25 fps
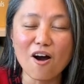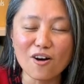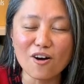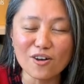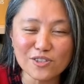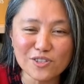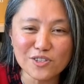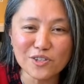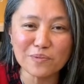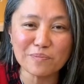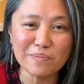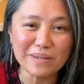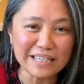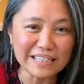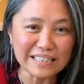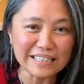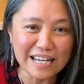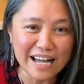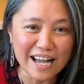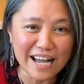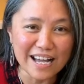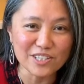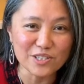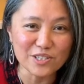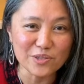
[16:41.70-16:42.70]
Also, being
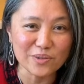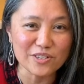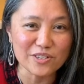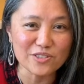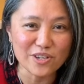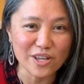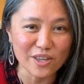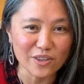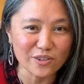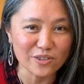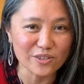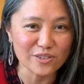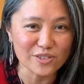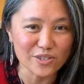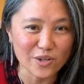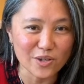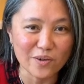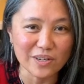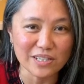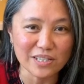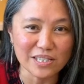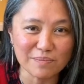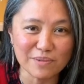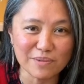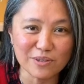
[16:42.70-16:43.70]
kind to each other is
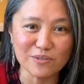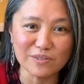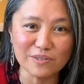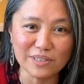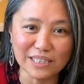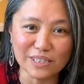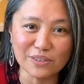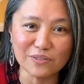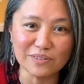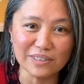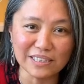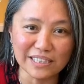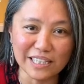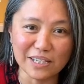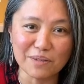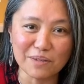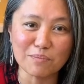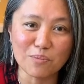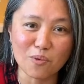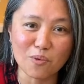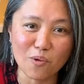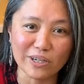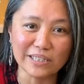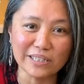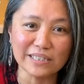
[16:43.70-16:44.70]
going to be really, really
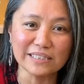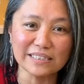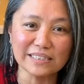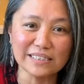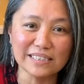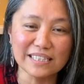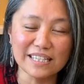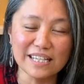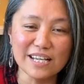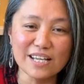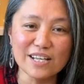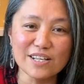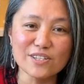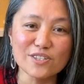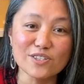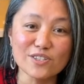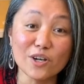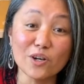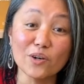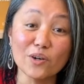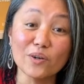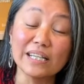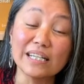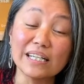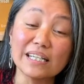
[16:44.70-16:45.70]
important.
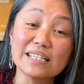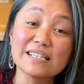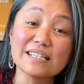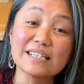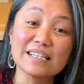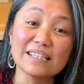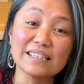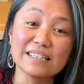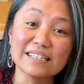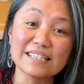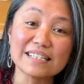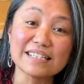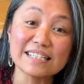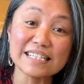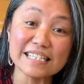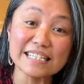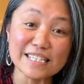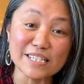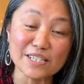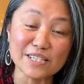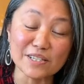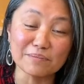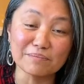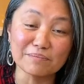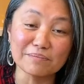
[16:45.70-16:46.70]
So in a
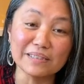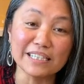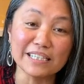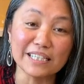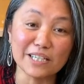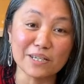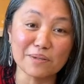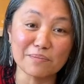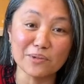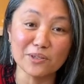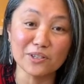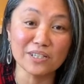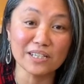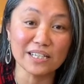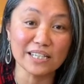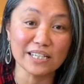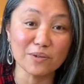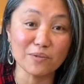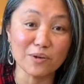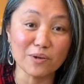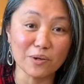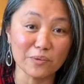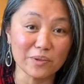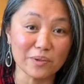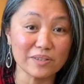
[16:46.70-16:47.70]
system, in a community
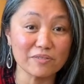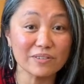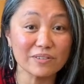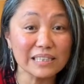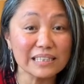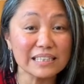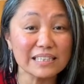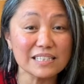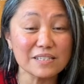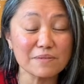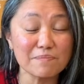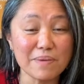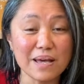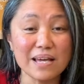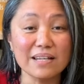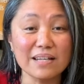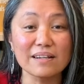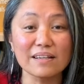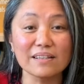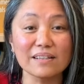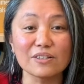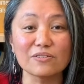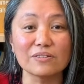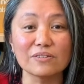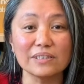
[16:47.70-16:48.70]
where we really
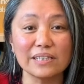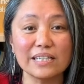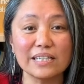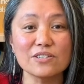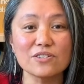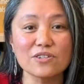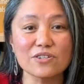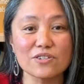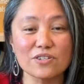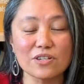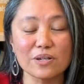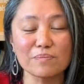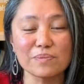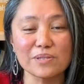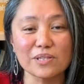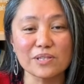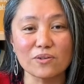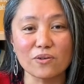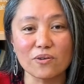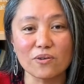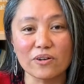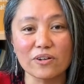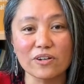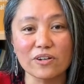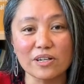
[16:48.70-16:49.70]
depend on the relationships
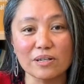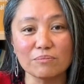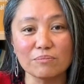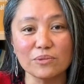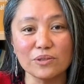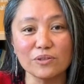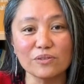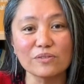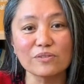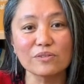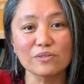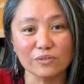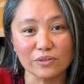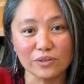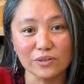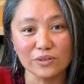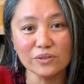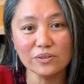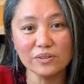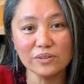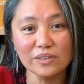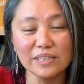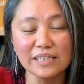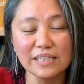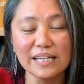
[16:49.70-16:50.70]
in order to move
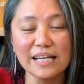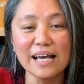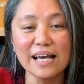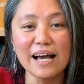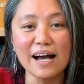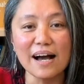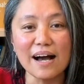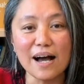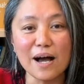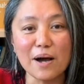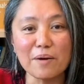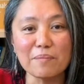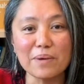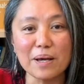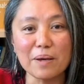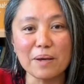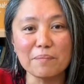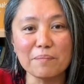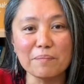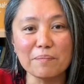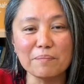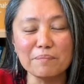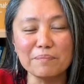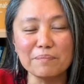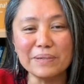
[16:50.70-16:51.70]
through,
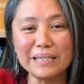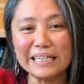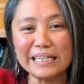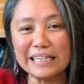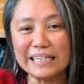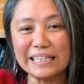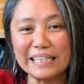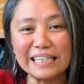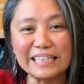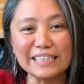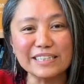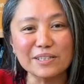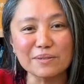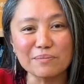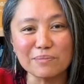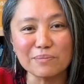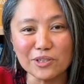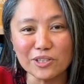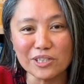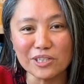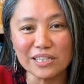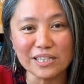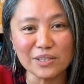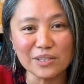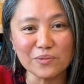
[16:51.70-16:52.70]
being in
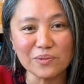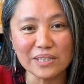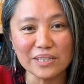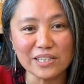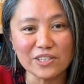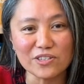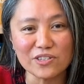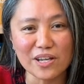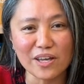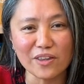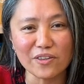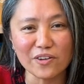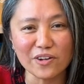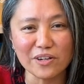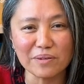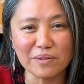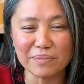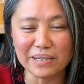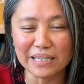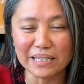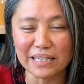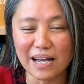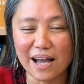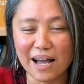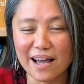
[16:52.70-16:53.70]
community with each other and
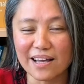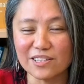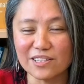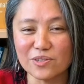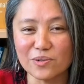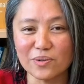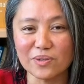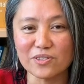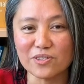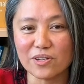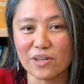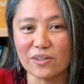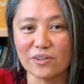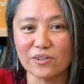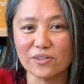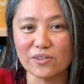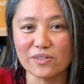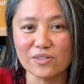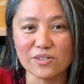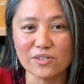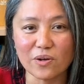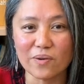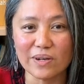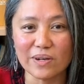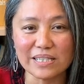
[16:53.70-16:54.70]
being kind to each other
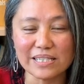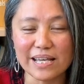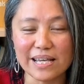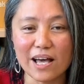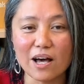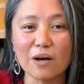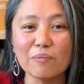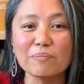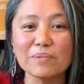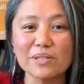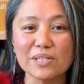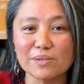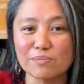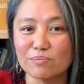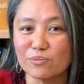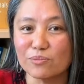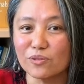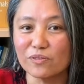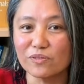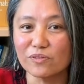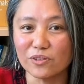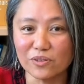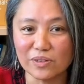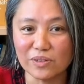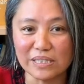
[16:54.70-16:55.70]
is going to help us
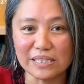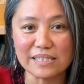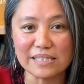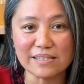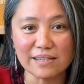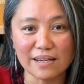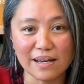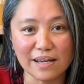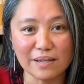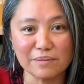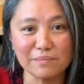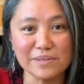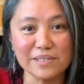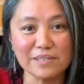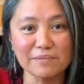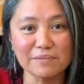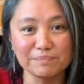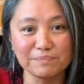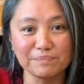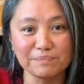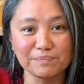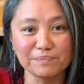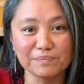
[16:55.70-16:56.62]
move through these times.